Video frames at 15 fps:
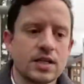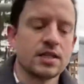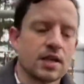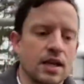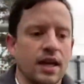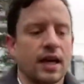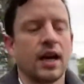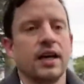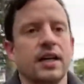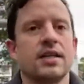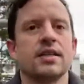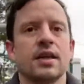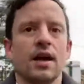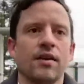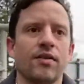all that kind of
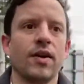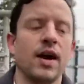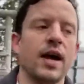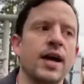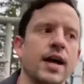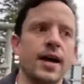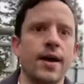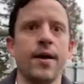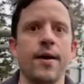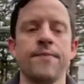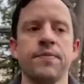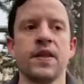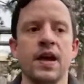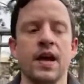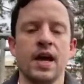stuff.
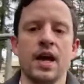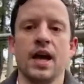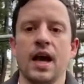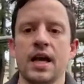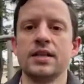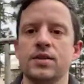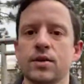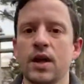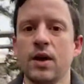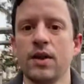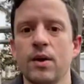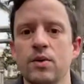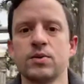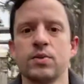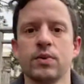And so that
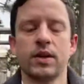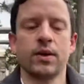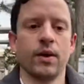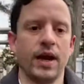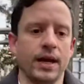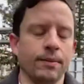was really great